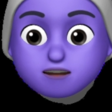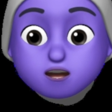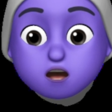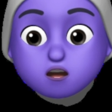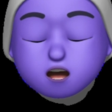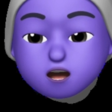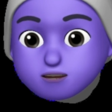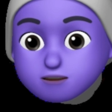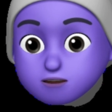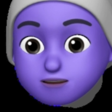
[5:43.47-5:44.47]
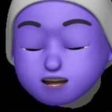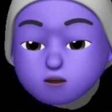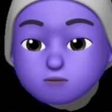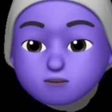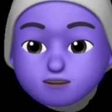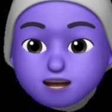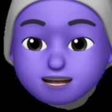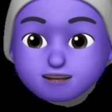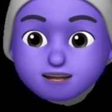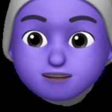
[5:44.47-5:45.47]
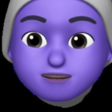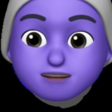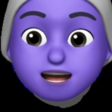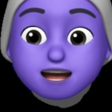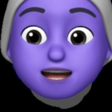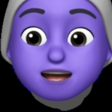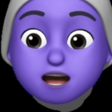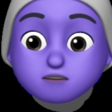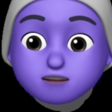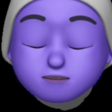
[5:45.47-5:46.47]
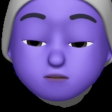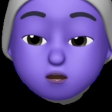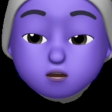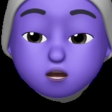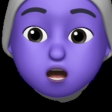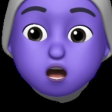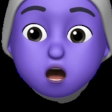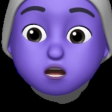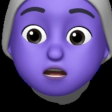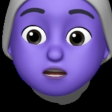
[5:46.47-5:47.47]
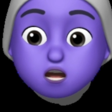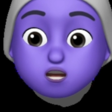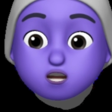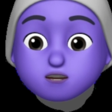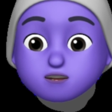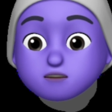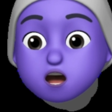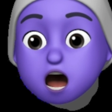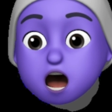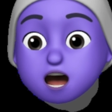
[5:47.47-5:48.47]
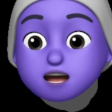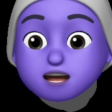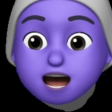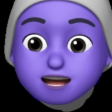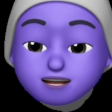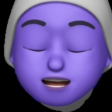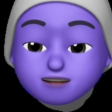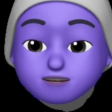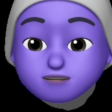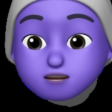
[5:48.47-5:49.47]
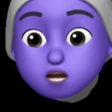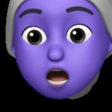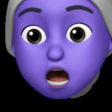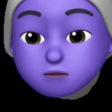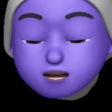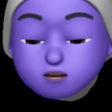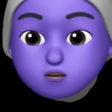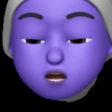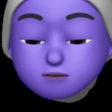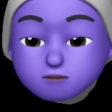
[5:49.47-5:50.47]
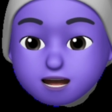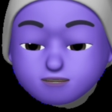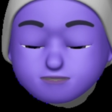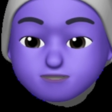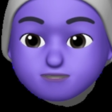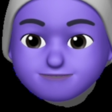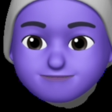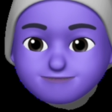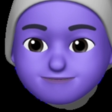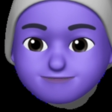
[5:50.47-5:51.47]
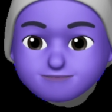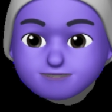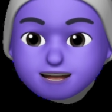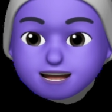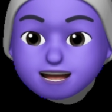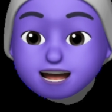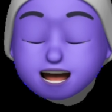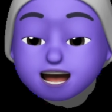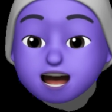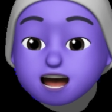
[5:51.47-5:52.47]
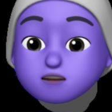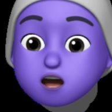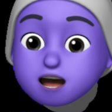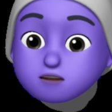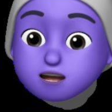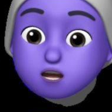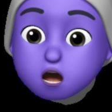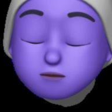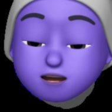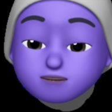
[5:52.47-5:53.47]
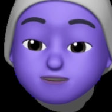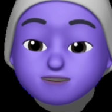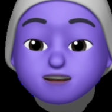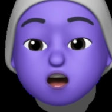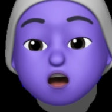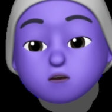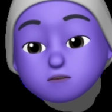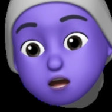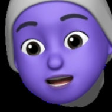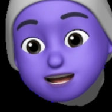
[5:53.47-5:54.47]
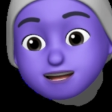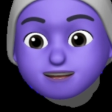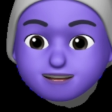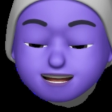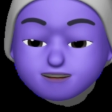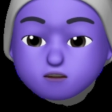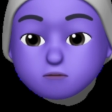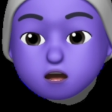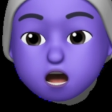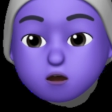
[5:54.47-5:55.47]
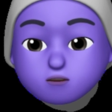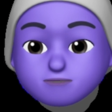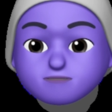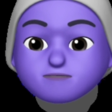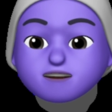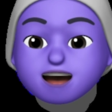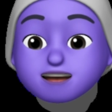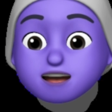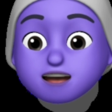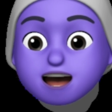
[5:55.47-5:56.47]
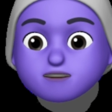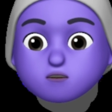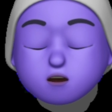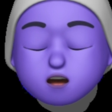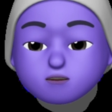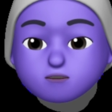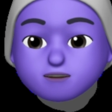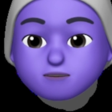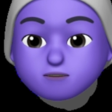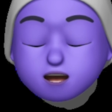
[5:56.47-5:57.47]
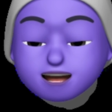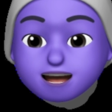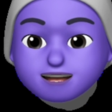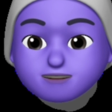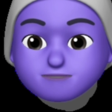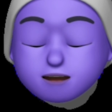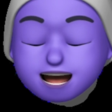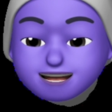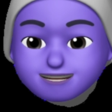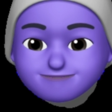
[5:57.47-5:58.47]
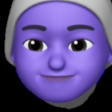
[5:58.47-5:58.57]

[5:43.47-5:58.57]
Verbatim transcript: There are lots of examples like this in Kevin's book on additions of hard anions to carbonyl compounds. If you have any comments, please leave them below and I'll have a word with him when he gets back.